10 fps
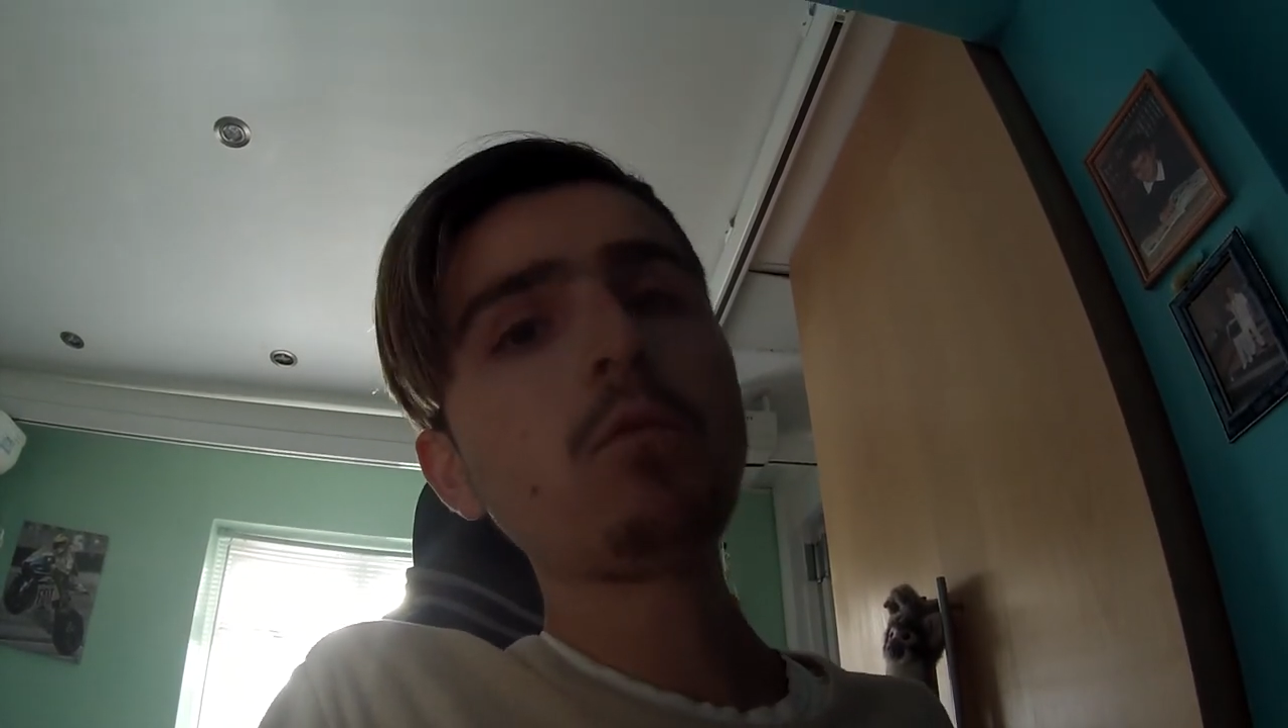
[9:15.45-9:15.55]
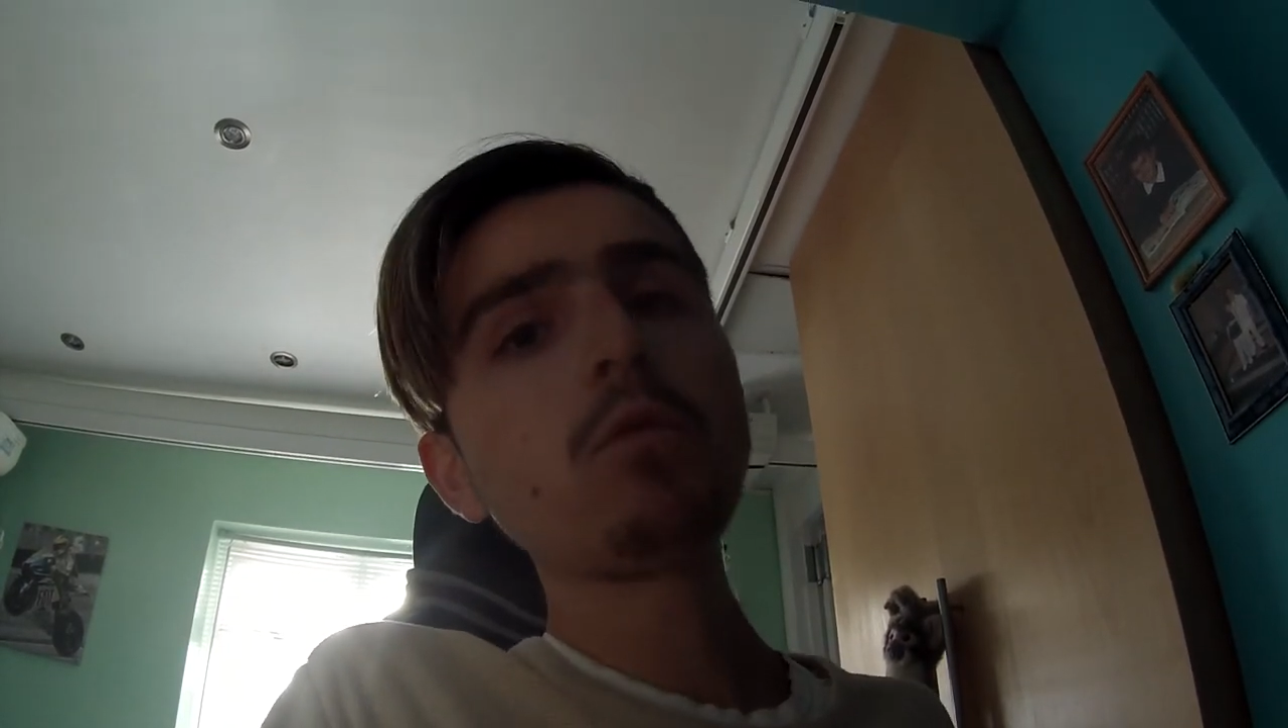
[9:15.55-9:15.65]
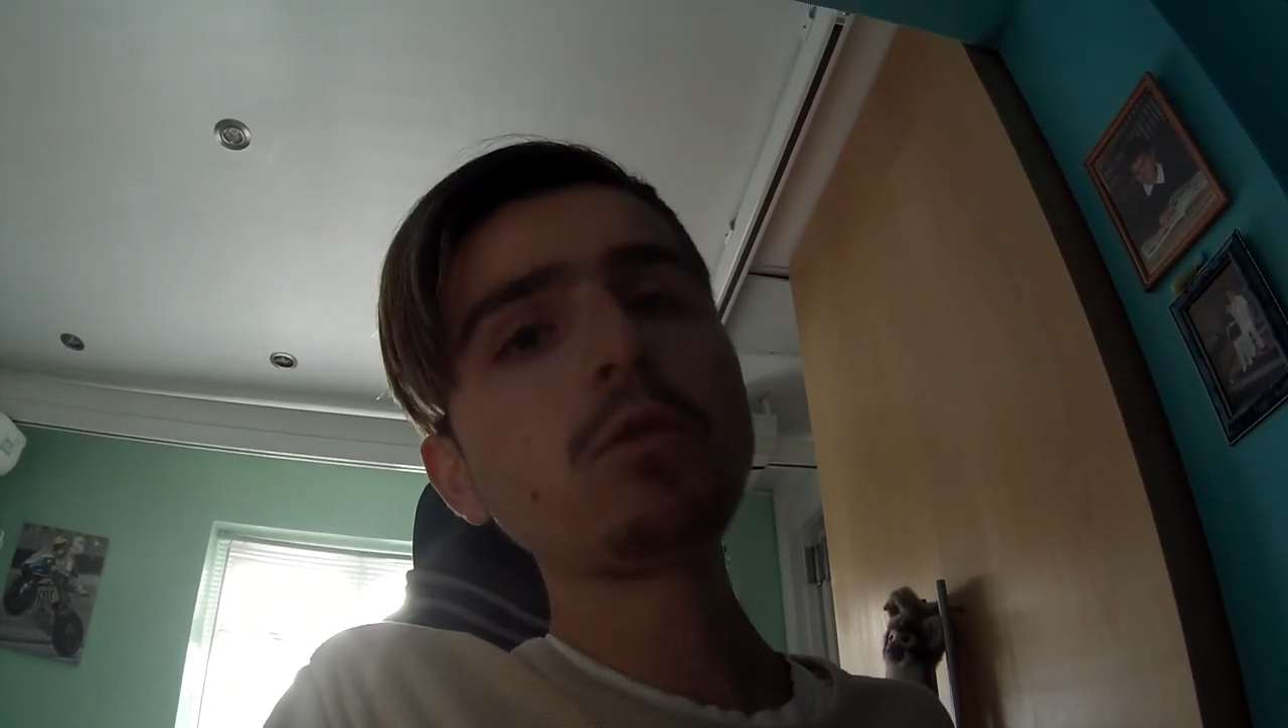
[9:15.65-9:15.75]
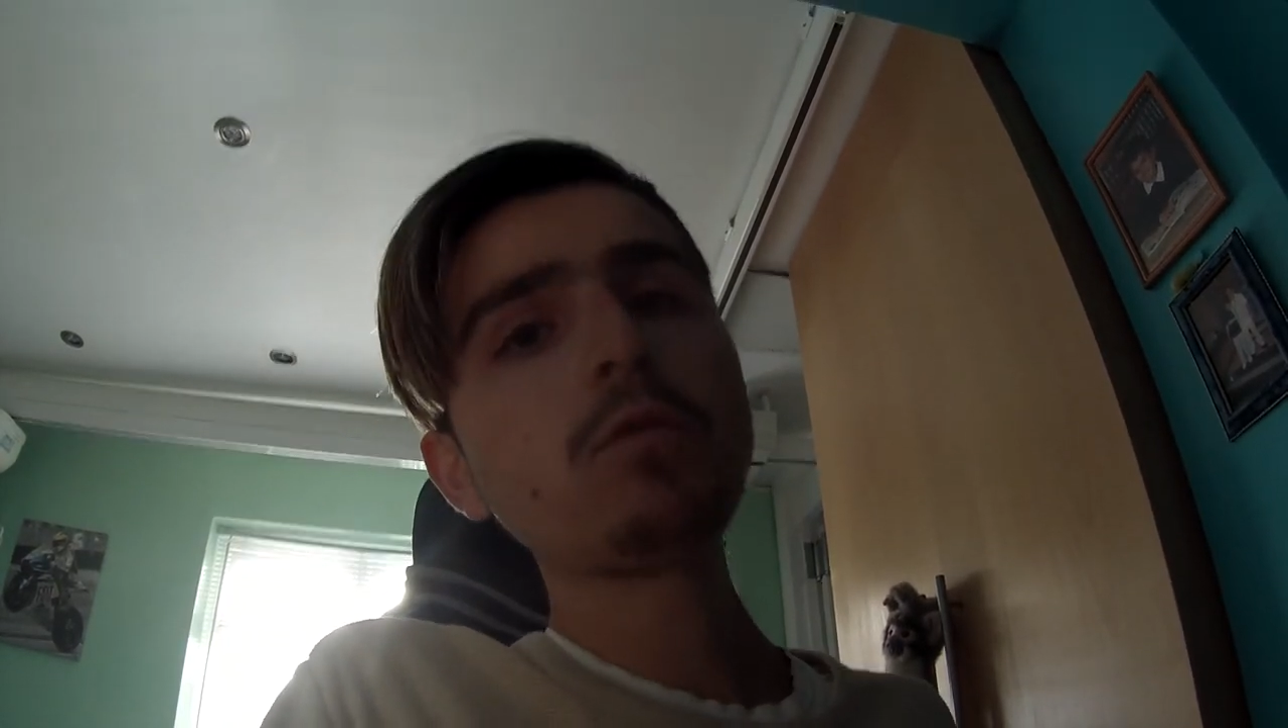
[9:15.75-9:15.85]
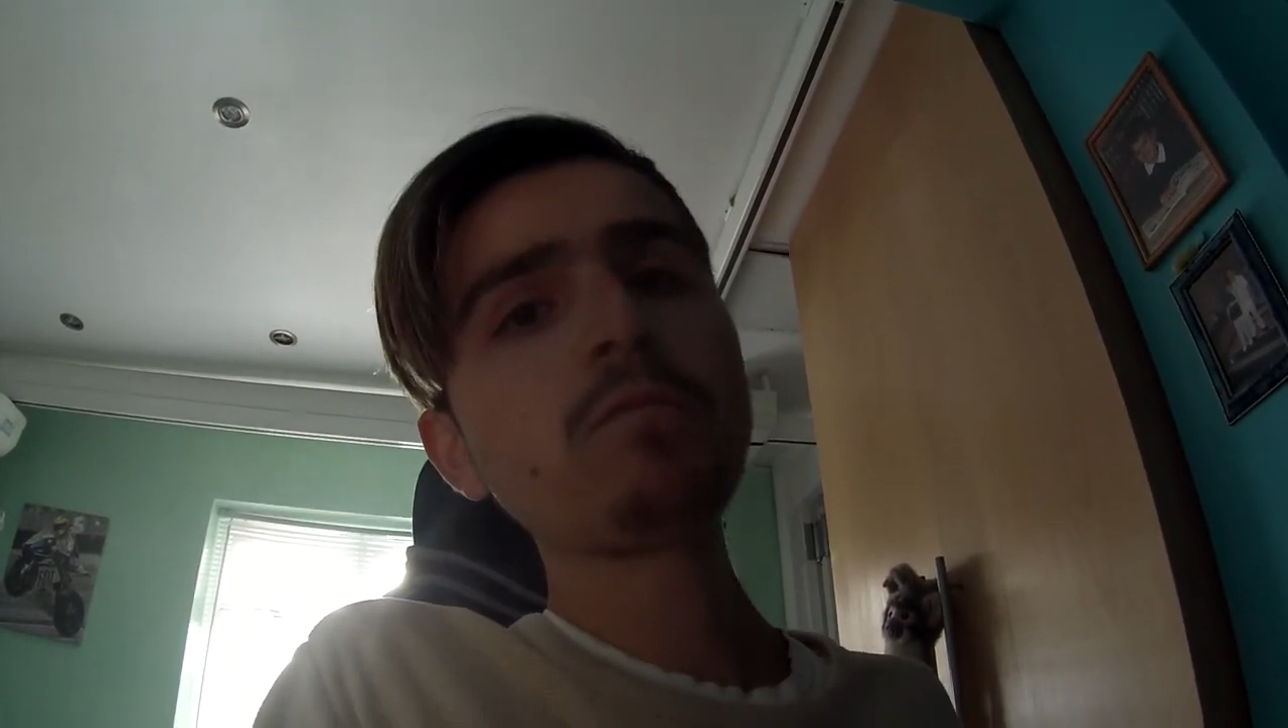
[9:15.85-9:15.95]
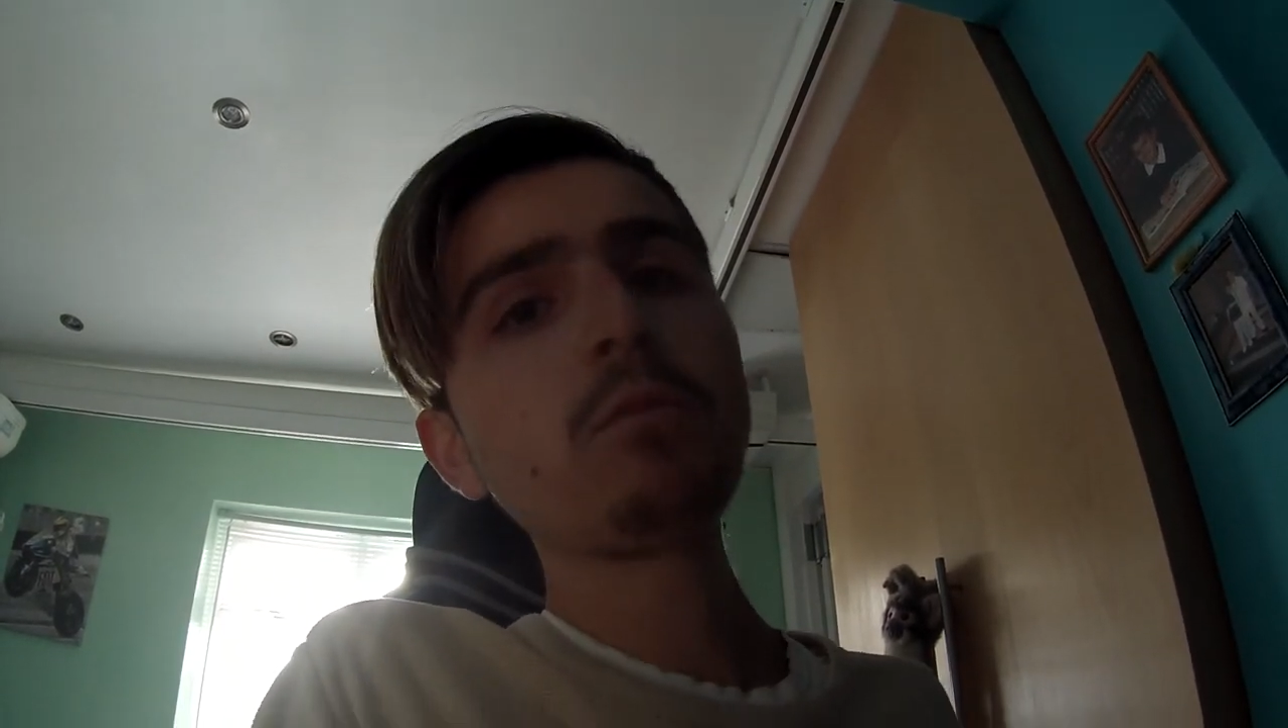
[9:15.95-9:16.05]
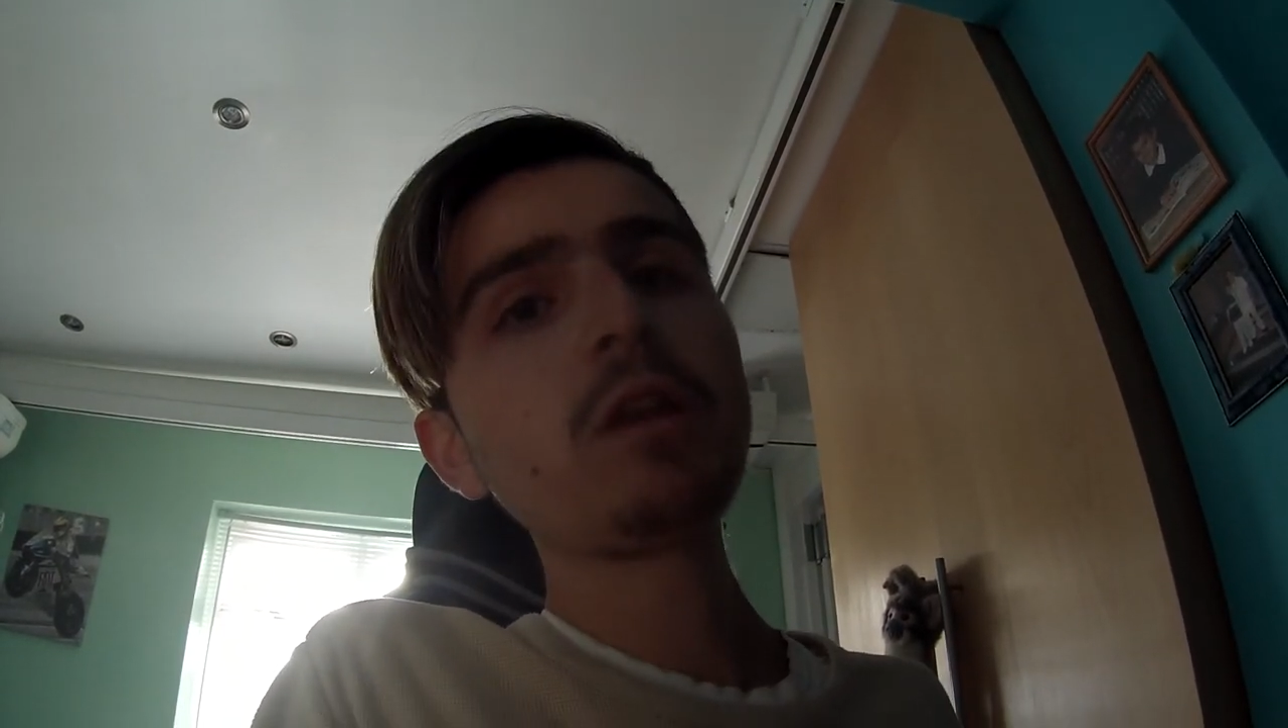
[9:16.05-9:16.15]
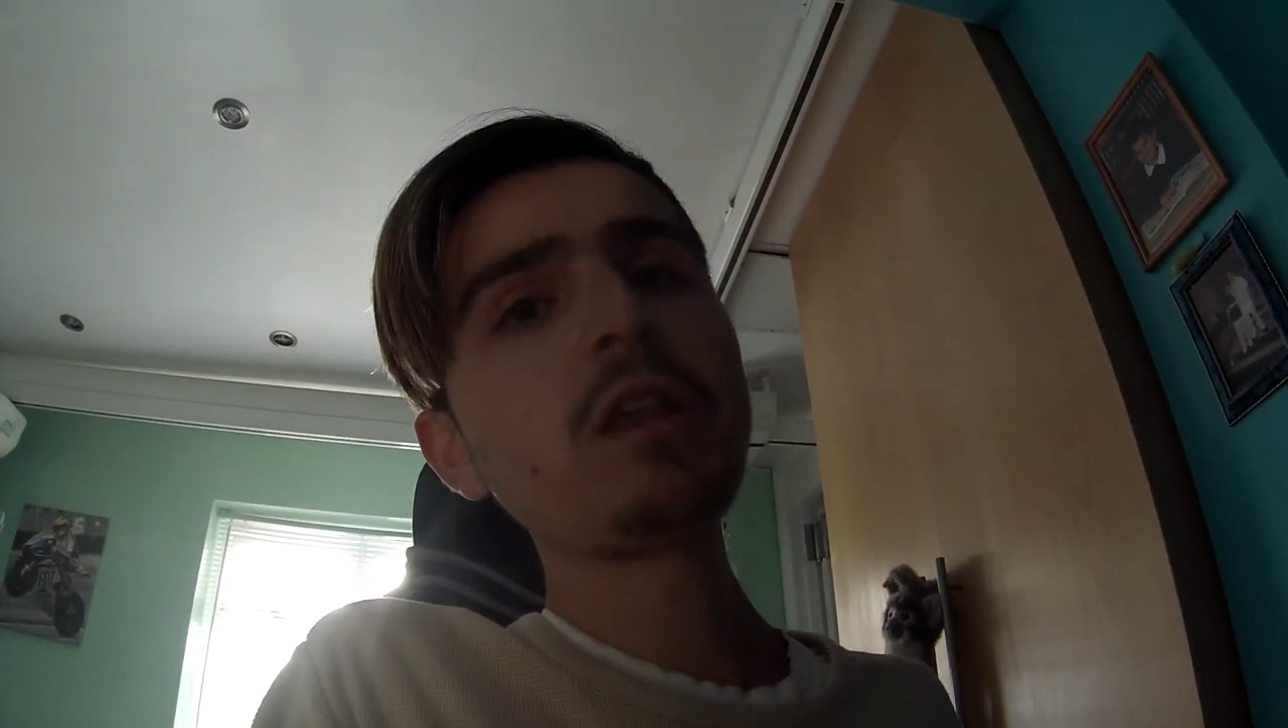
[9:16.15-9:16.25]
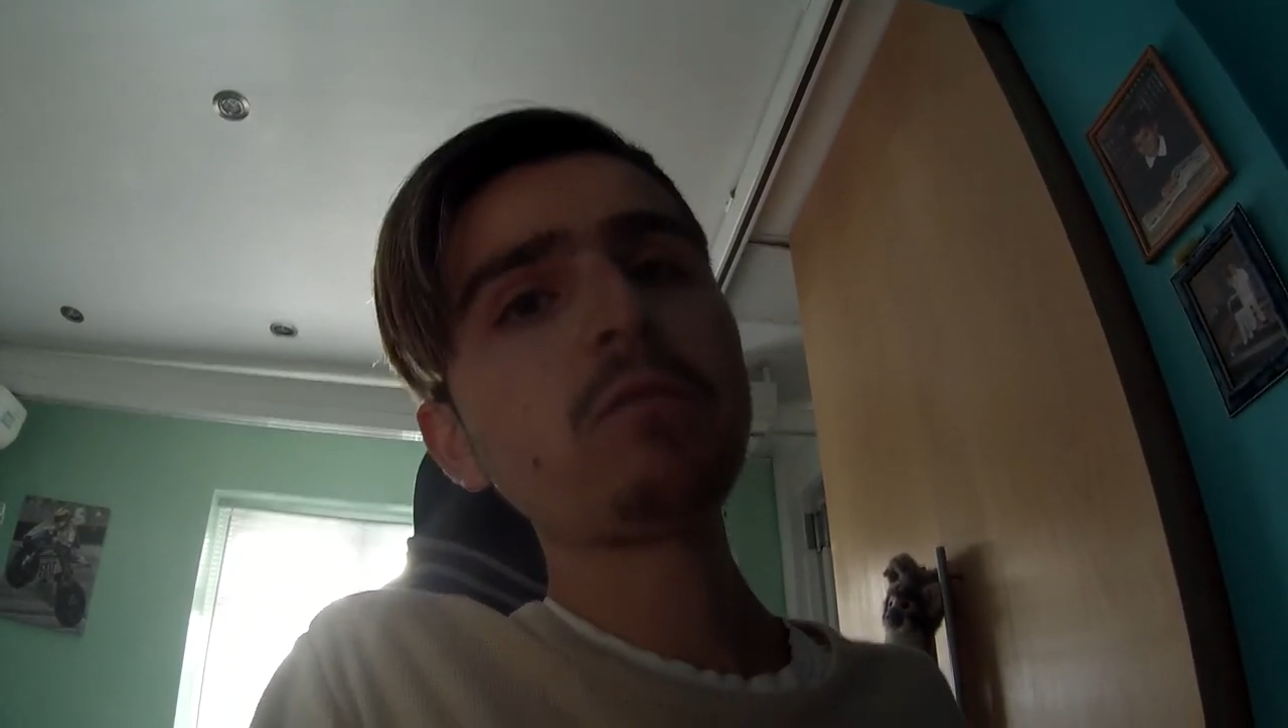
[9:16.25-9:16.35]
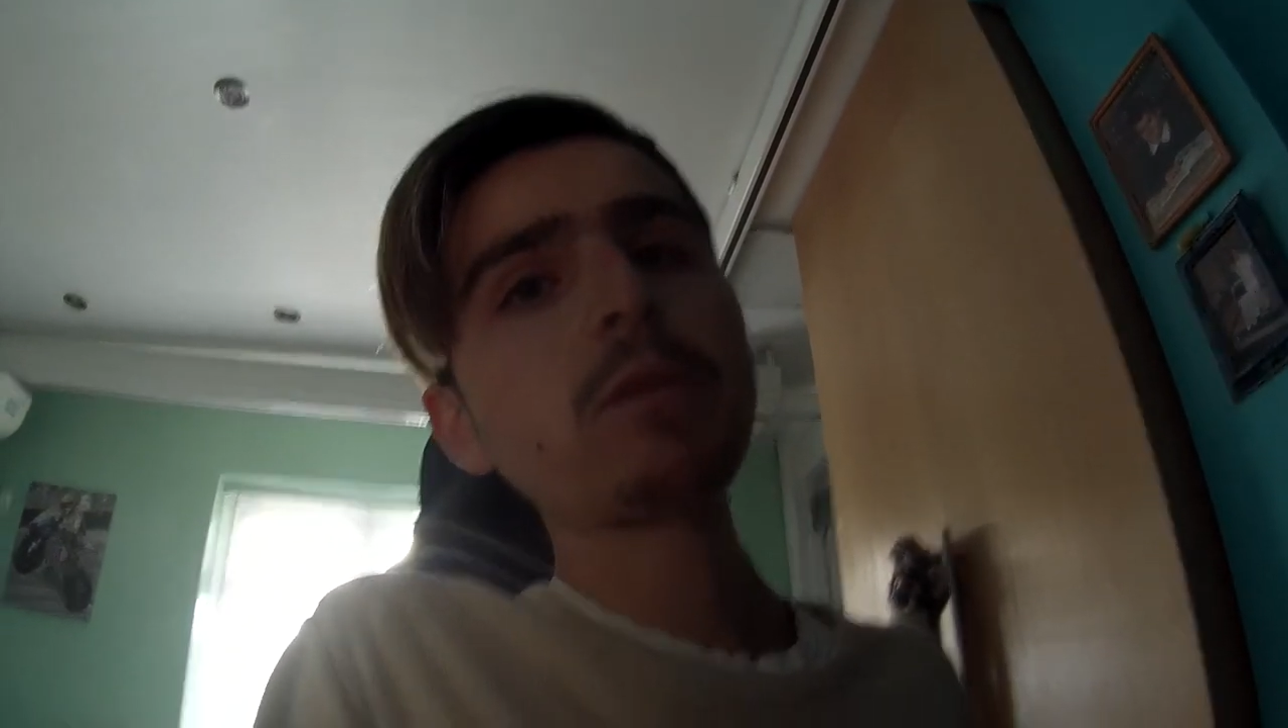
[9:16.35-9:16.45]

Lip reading: warn you of spoilers